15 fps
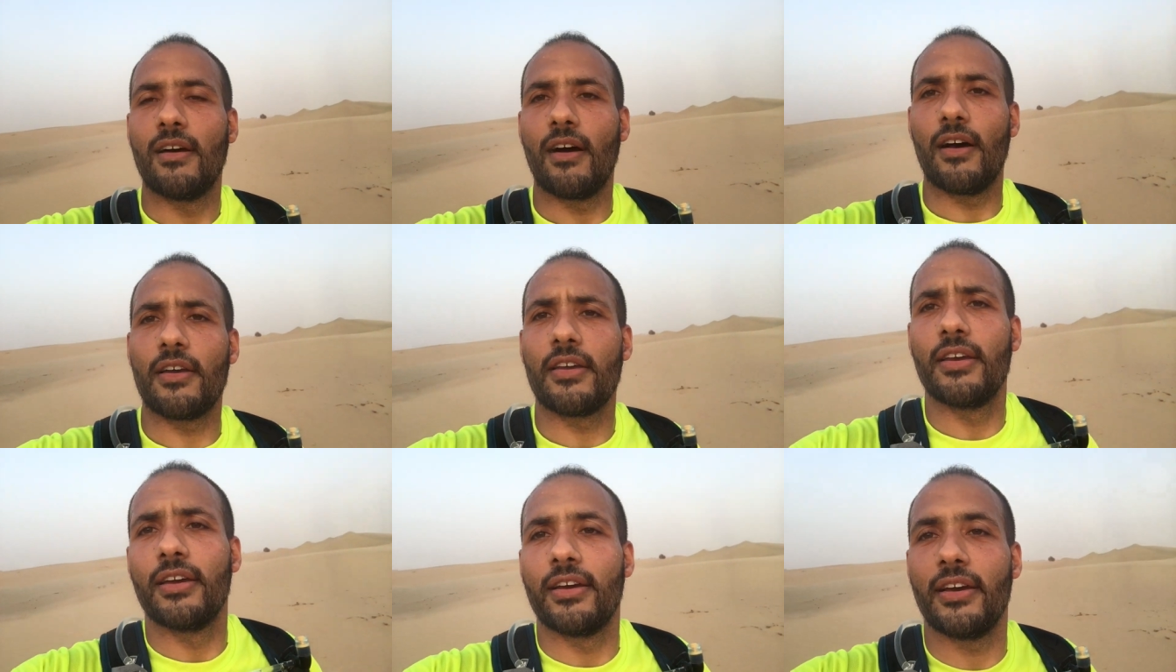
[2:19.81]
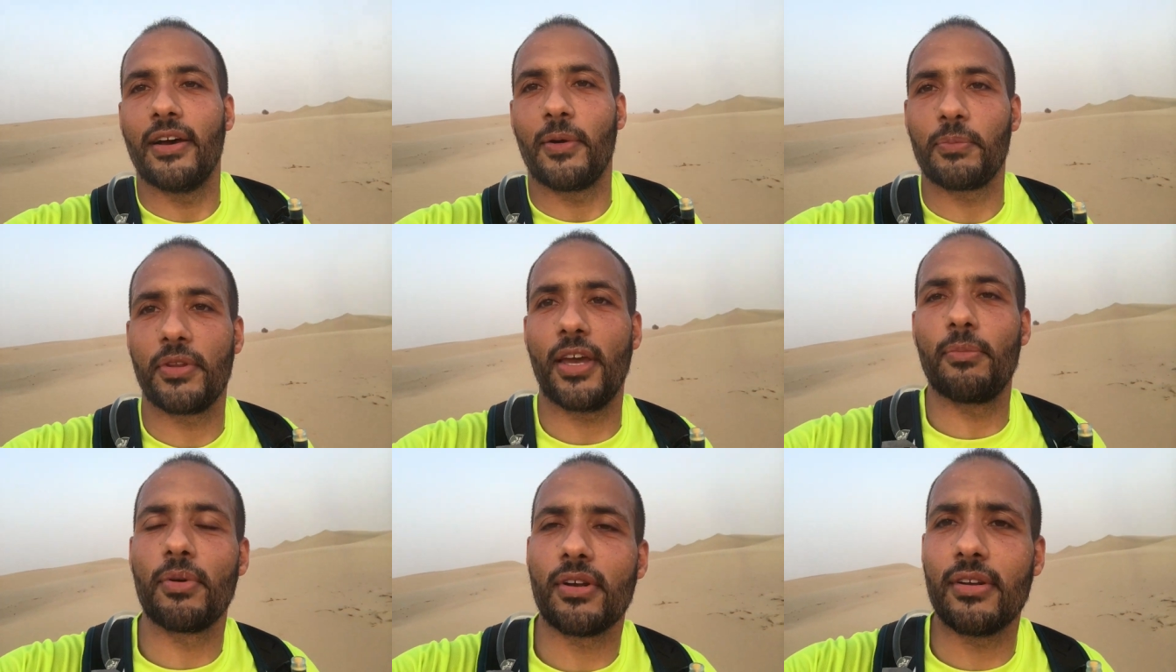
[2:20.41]
Hi, I'm
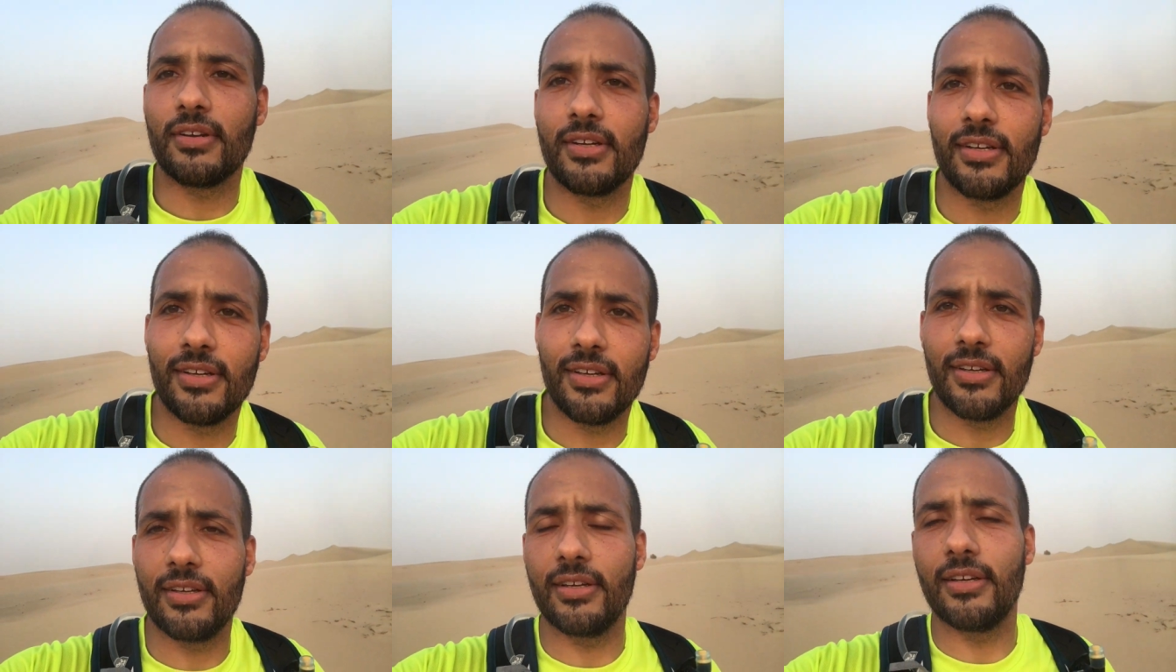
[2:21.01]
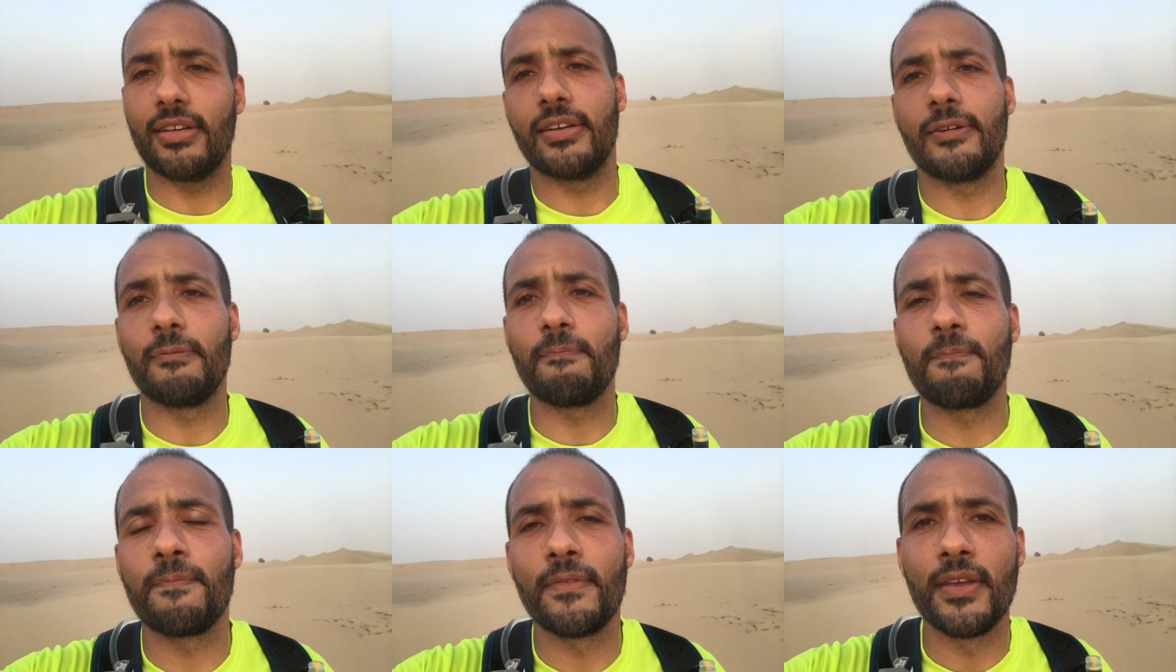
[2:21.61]
Tamer. Um,
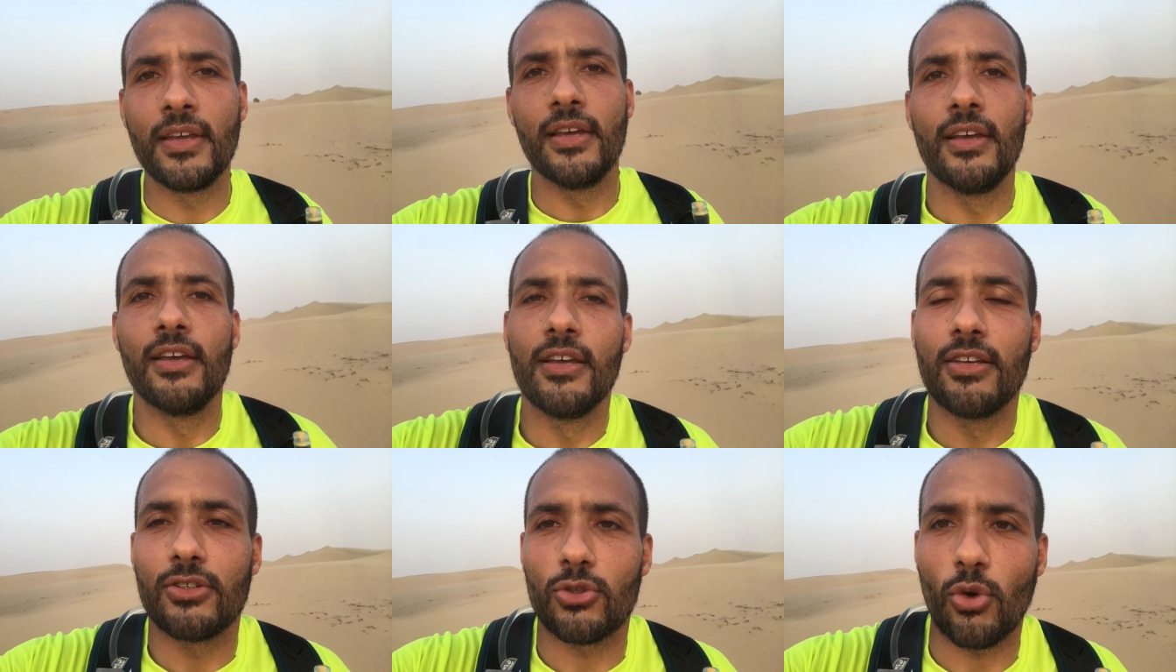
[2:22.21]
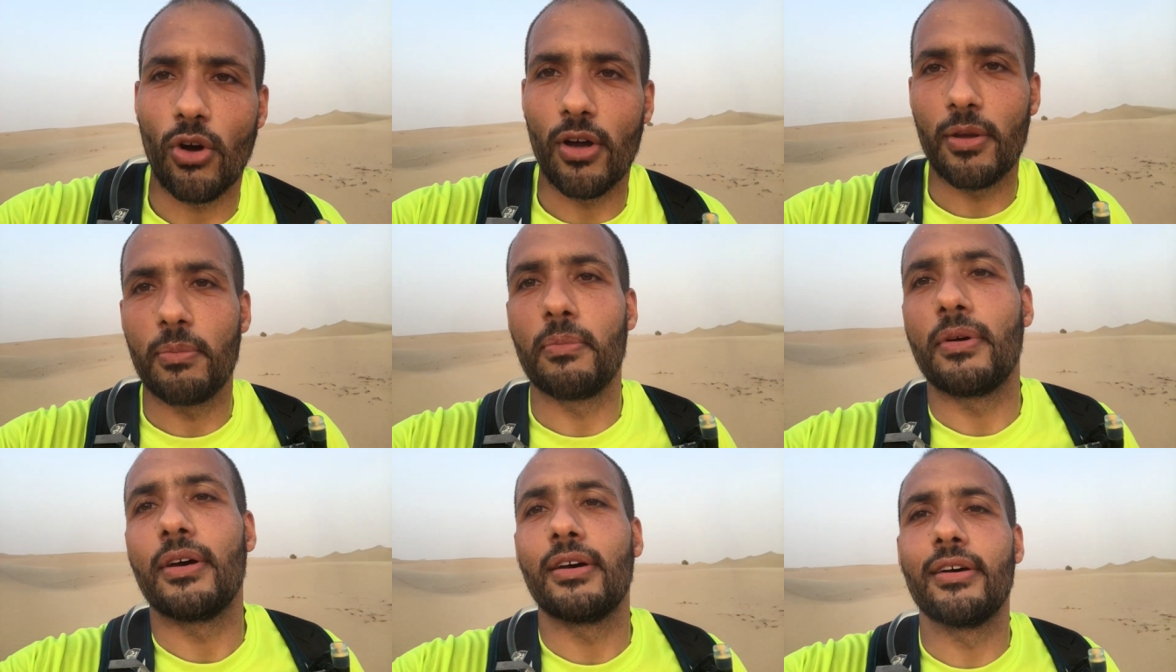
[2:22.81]
so
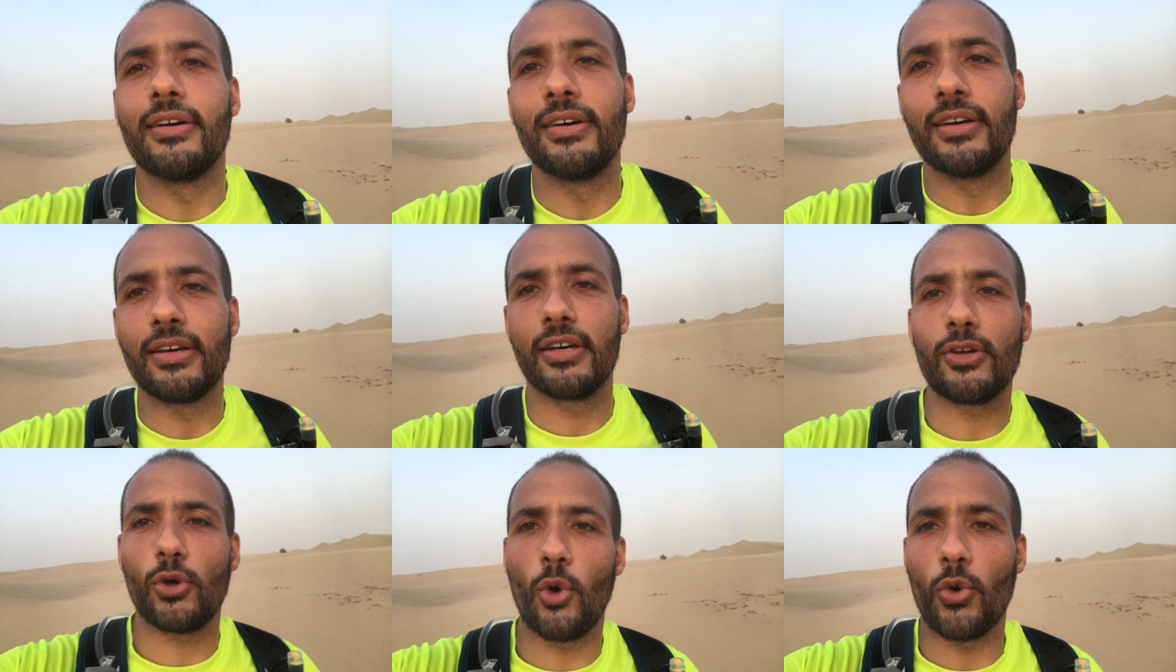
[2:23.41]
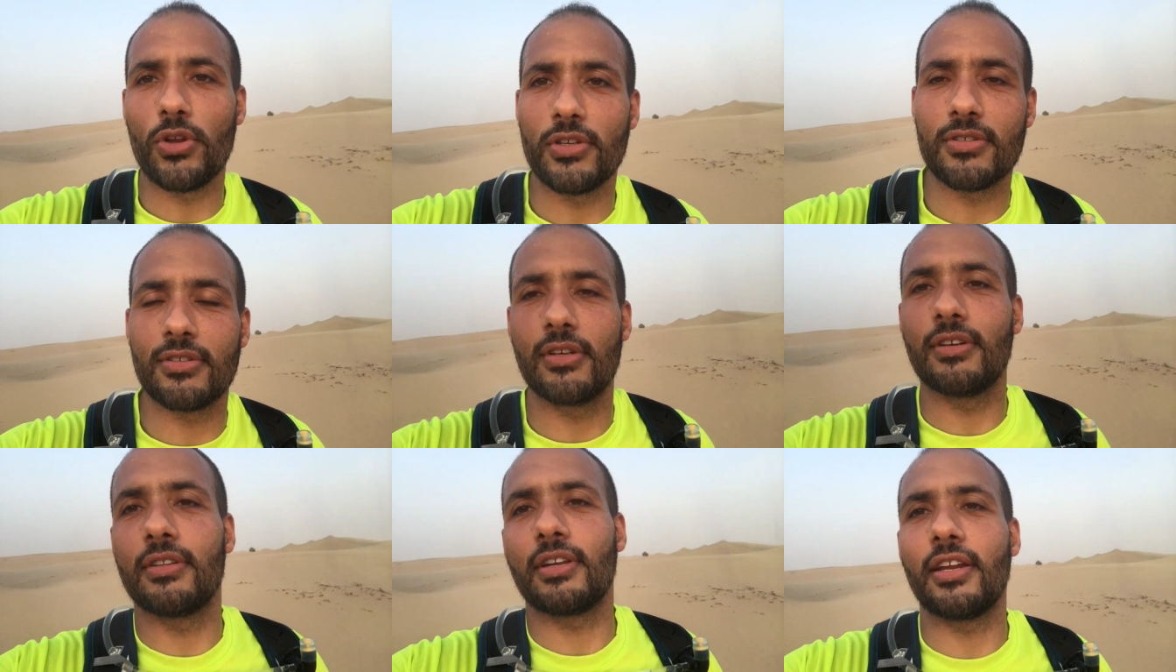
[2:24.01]
I'm uh, Corey's
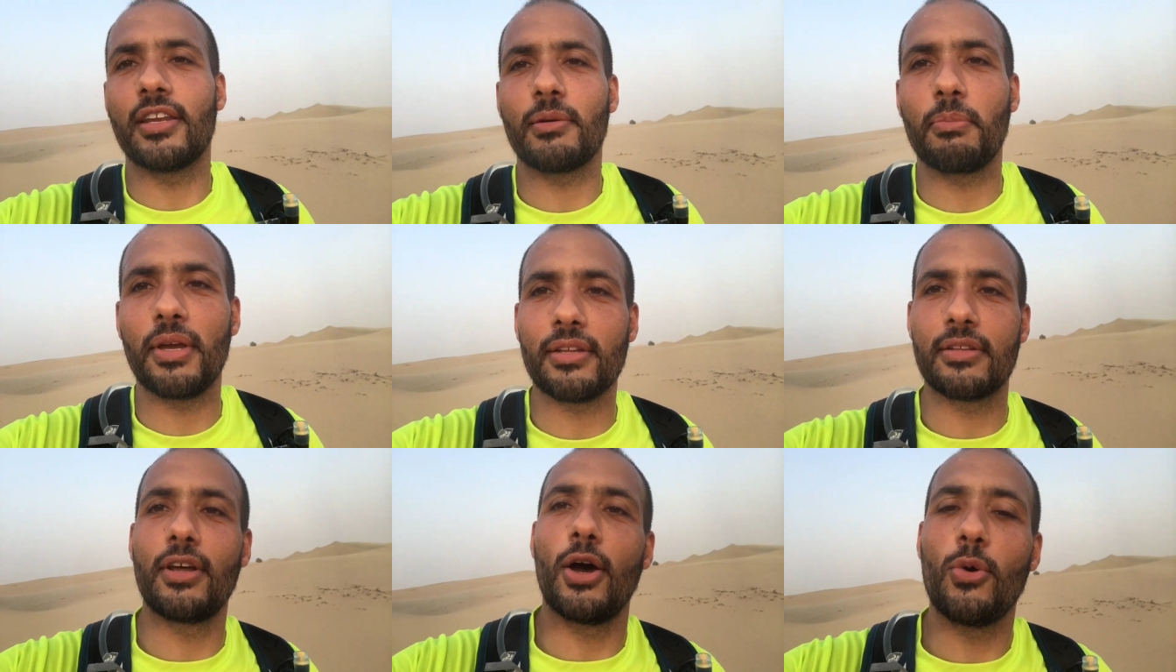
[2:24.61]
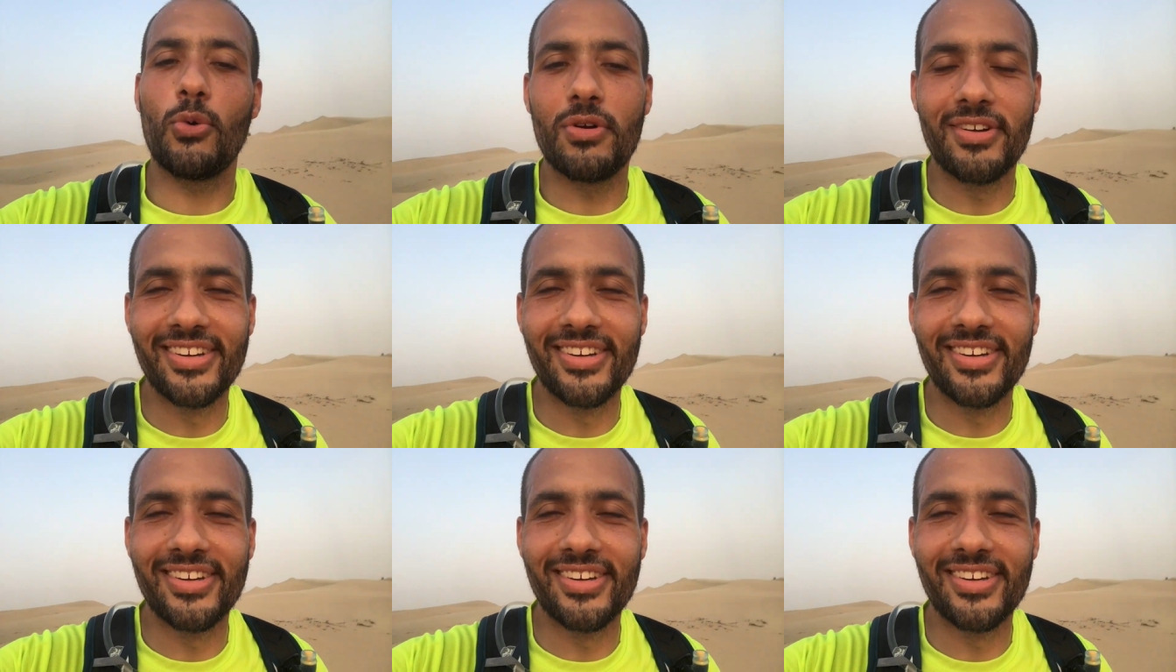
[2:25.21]
uh, training mate now.